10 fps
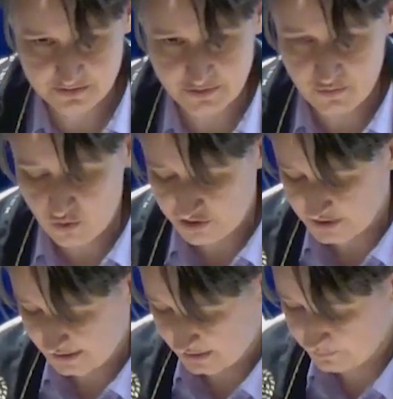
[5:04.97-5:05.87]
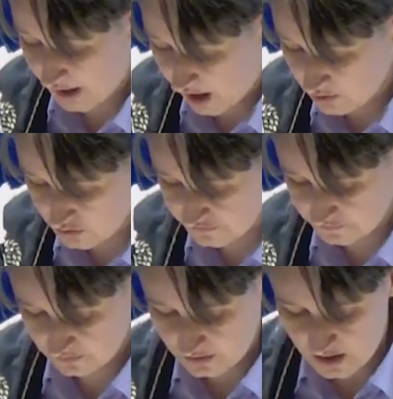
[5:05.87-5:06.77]
rewarding and
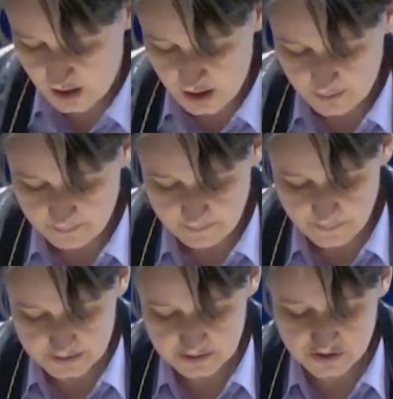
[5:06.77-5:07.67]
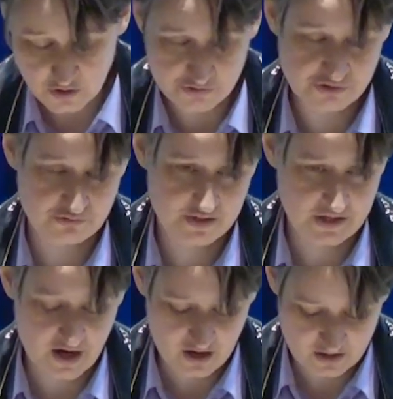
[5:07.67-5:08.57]
powerful, but it's also
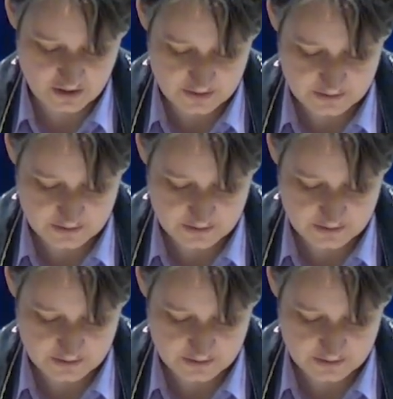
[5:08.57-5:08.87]
really hard.